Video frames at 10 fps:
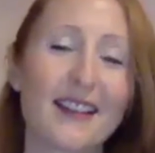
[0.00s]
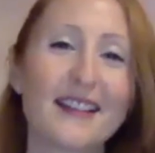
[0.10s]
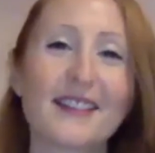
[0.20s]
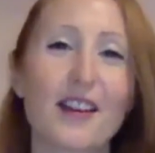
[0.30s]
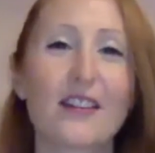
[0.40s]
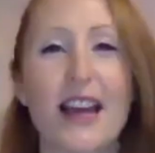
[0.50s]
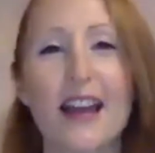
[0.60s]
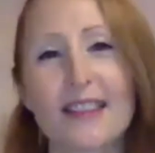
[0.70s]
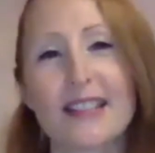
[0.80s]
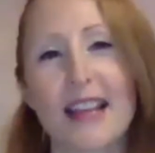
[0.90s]
the
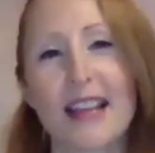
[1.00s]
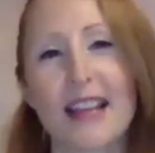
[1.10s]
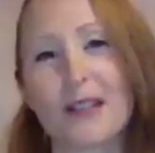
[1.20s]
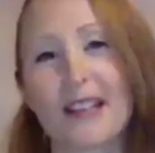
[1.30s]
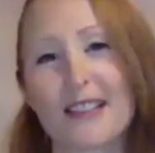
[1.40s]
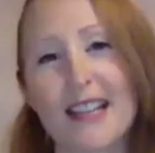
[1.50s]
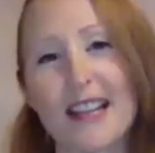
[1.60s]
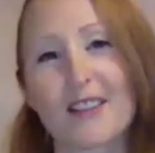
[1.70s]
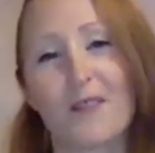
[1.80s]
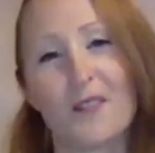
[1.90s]
install day and the day that we get
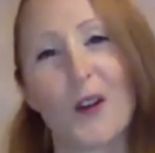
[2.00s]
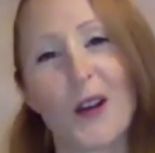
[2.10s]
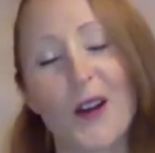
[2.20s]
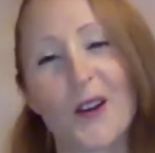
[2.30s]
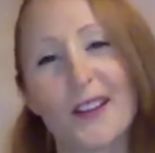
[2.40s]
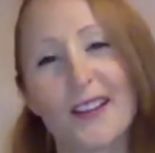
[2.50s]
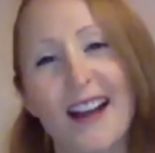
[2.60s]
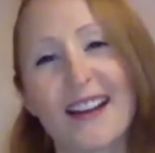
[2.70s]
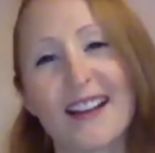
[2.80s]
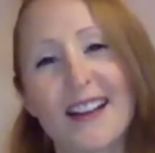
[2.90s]
to take the photo.
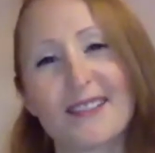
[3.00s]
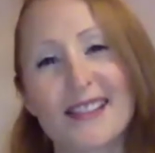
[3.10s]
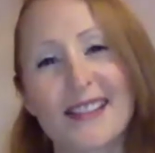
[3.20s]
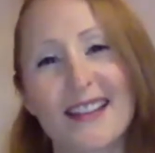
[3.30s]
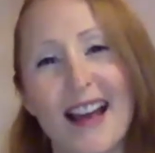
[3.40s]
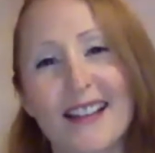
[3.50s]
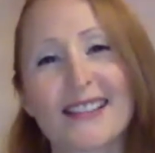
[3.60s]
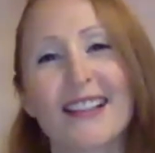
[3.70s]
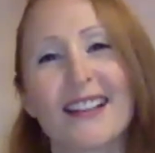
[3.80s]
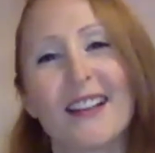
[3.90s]
I'd say
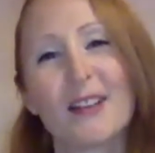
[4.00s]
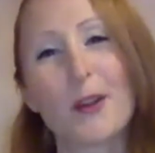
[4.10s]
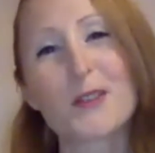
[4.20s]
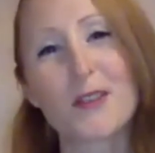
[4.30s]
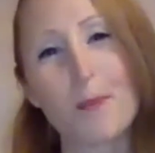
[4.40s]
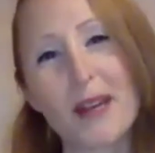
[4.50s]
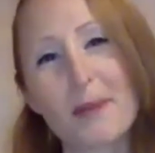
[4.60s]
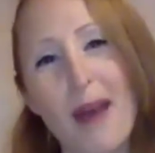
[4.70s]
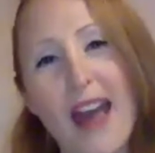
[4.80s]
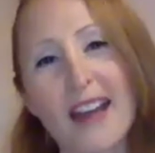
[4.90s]
those are the
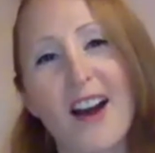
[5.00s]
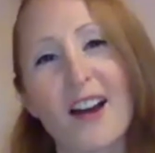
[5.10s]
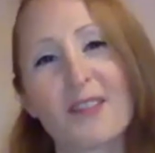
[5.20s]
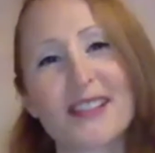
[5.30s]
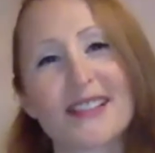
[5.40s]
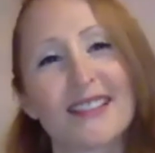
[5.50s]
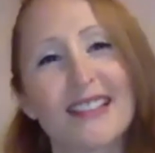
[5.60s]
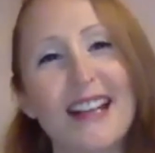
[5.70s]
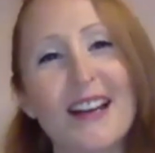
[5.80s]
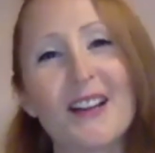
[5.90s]
big
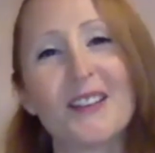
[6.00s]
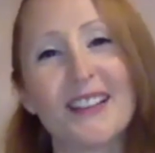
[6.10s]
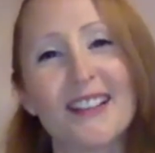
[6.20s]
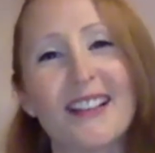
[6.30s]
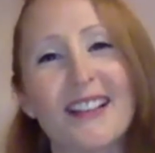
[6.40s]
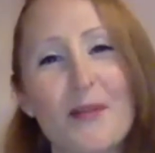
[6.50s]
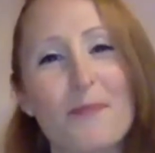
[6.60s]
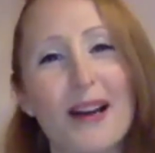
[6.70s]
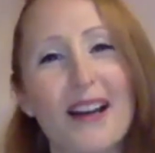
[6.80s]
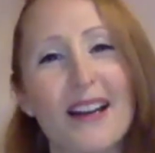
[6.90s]
payoffs, you know.
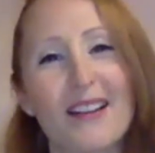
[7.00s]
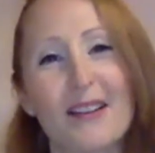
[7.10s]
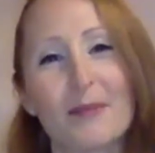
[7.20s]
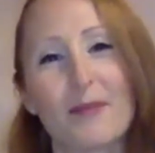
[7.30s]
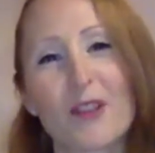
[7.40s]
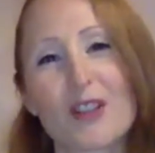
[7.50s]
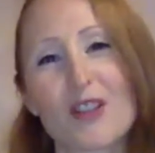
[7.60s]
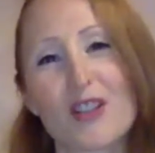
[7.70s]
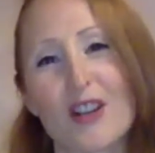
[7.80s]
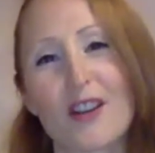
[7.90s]
But
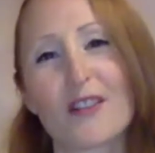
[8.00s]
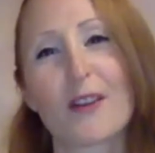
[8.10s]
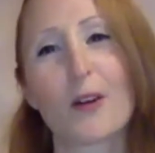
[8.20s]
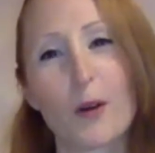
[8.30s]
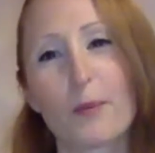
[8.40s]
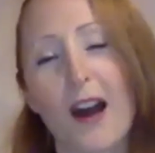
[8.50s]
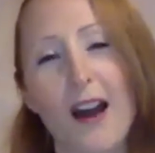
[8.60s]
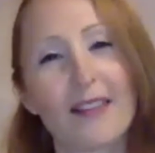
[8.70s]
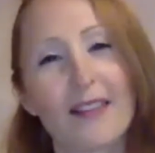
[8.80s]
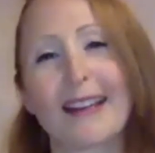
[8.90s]
for sure, the
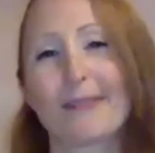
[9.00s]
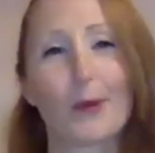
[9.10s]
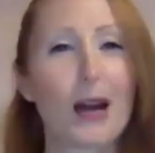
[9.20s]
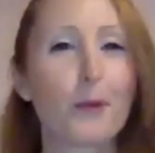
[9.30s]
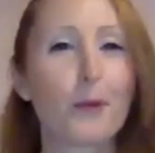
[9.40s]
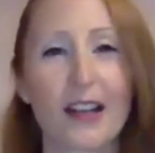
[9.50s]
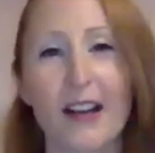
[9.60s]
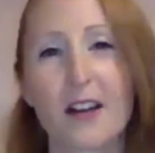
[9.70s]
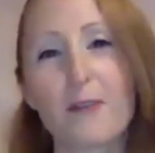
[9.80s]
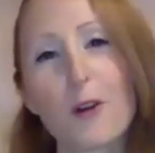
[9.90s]
whole like when I'm
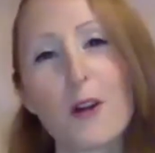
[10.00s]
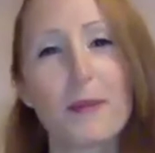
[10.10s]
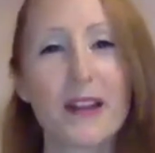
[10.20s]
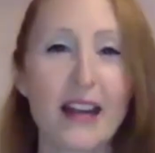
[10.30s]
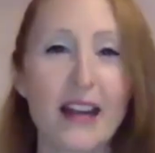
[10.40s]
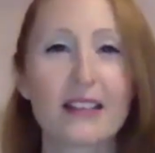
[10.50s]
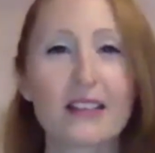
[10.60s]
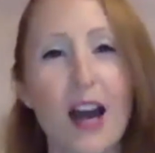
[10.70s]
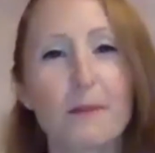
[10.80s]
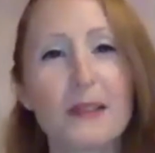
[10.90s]
working on a floor plan
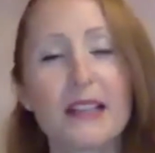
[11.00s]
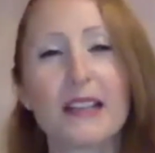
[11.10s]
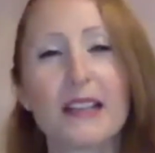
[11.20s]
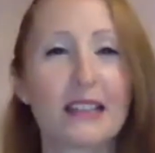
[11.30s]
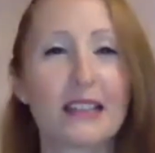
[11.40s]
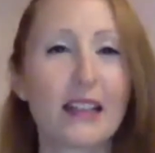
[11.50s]
and shopping